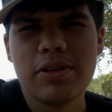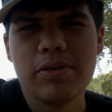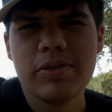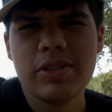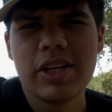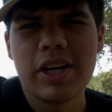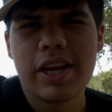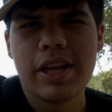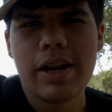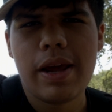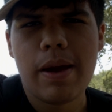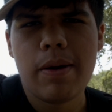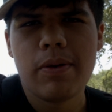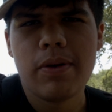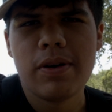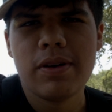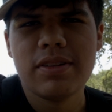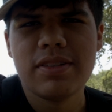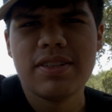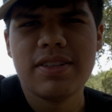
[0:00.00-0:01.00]
Go check it out
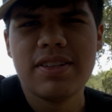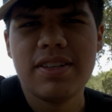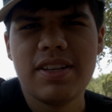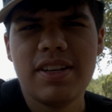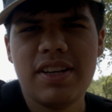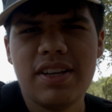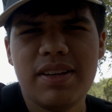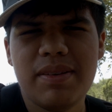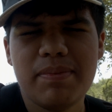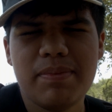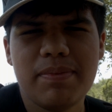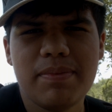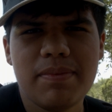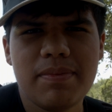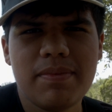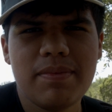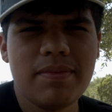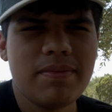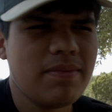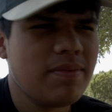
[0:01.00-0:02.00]
on Steam.
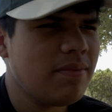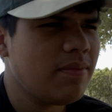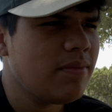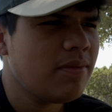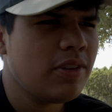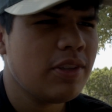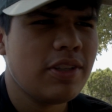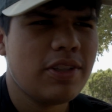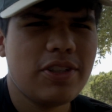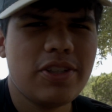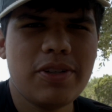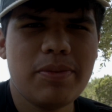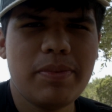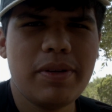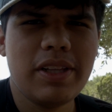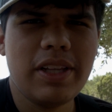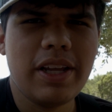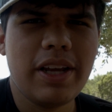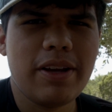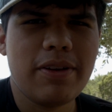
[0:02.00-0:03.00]
Should
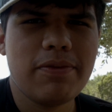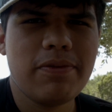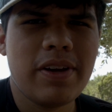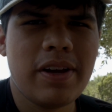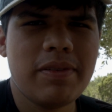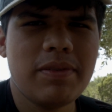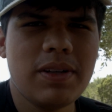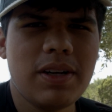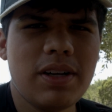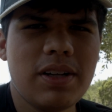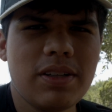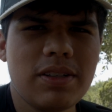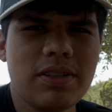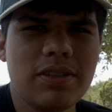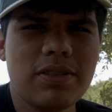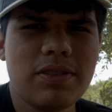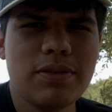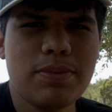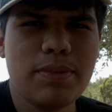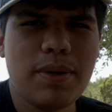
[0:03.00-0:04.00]
be like five
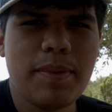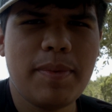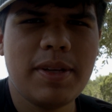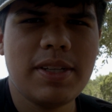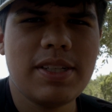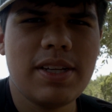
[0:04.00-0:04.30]
dollars, maybe